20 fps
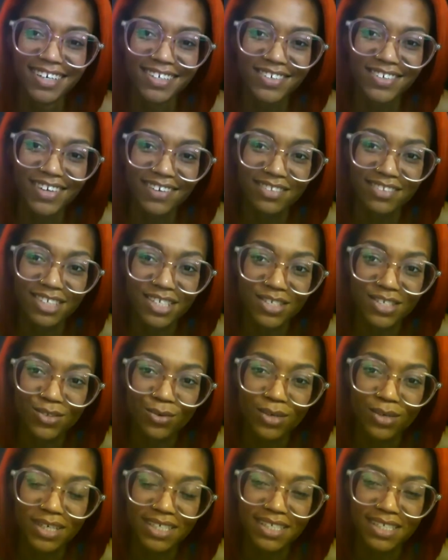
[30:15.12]
you have the
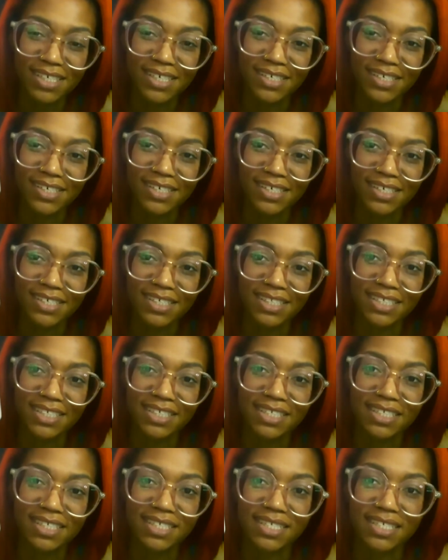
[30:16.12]
storks here, and
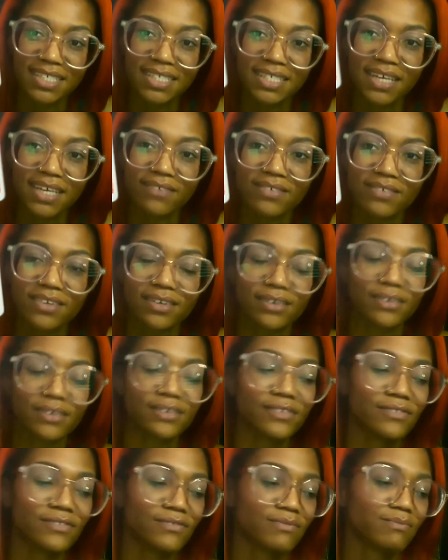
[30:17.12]
this is the seven
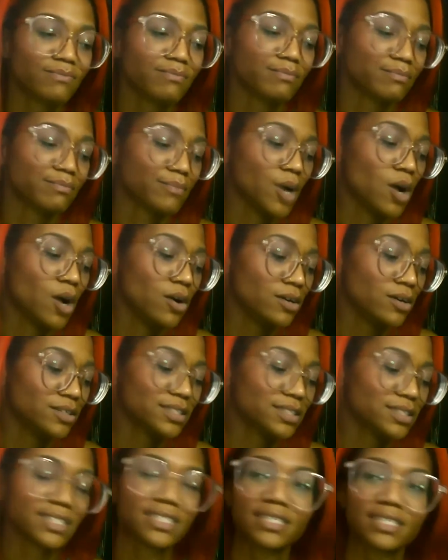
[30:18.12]
of
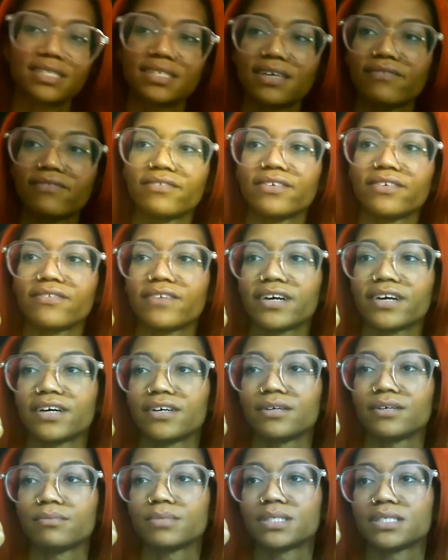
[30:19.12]
hearts is the seven of
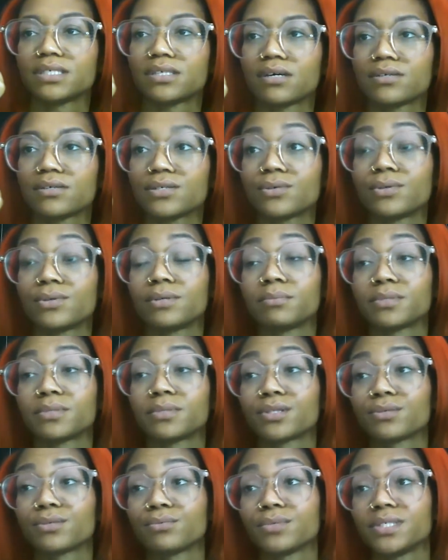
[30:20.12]
cups. It's also number
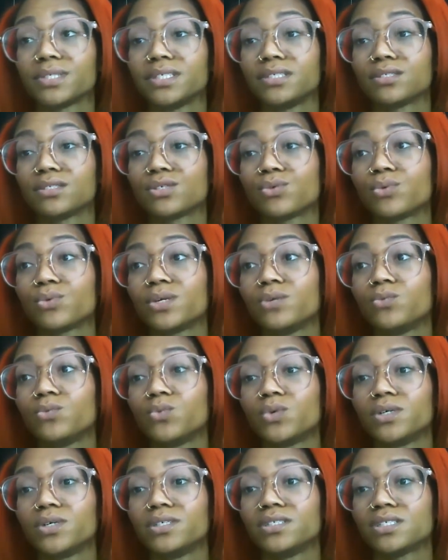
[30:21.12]
three of
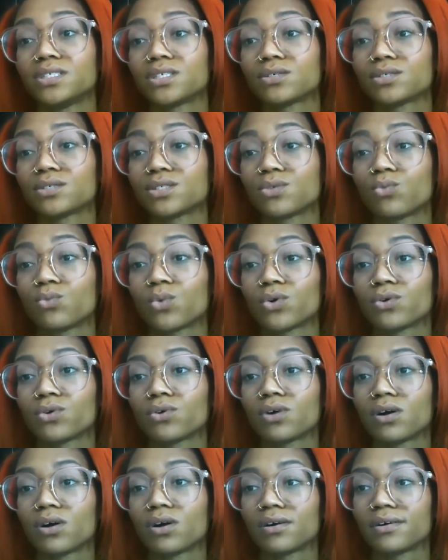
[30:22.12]
21. So it's the
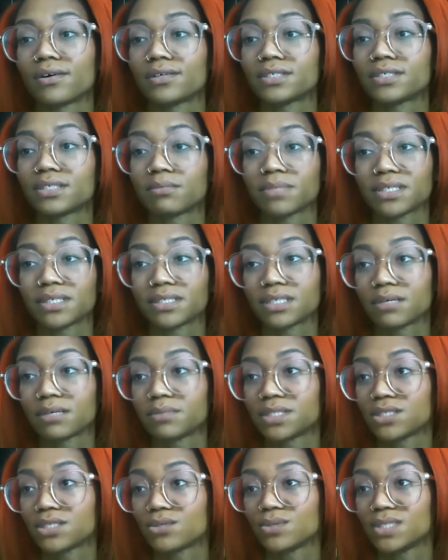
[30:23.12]
world card. Something's
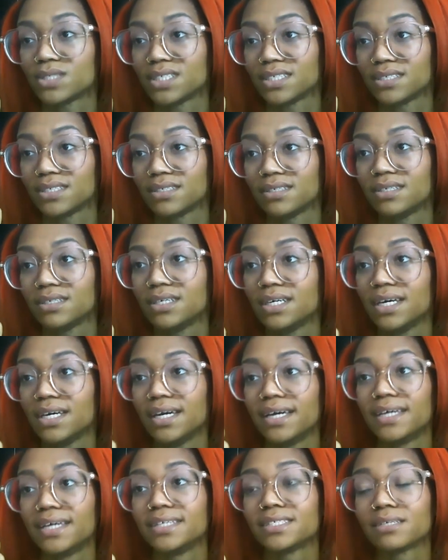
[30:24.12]
coming to an end
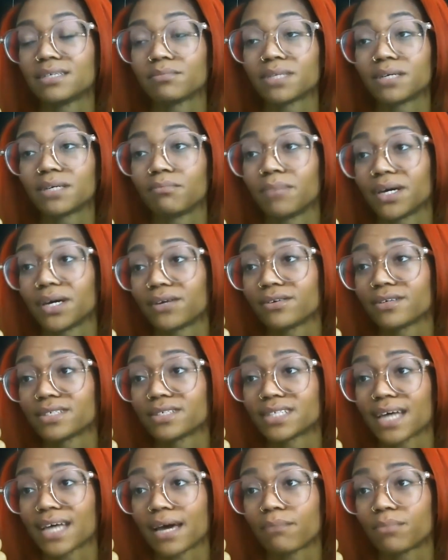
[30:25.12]
and something better
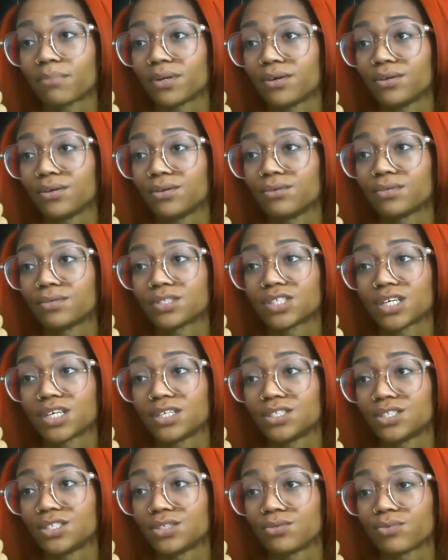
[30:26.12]
is happening. You are
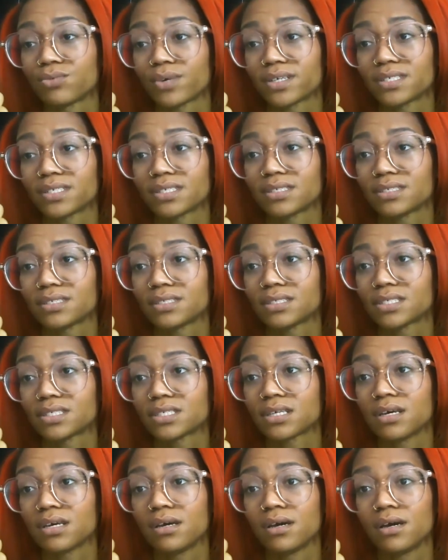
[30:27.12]
changing
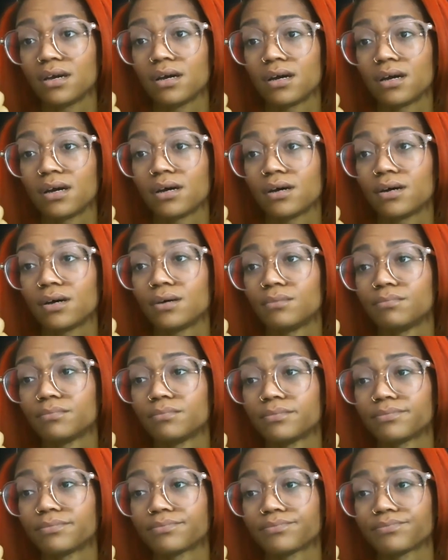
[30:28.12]
residence.
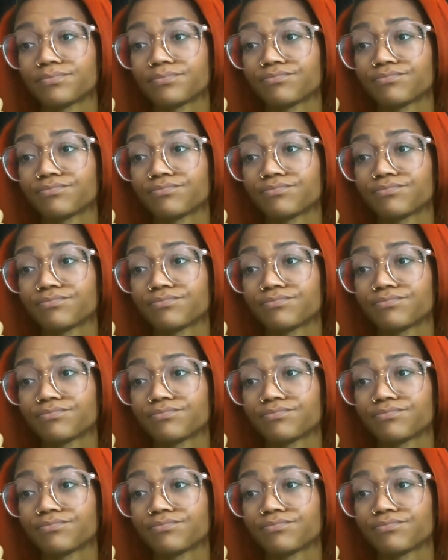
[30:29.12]
Um,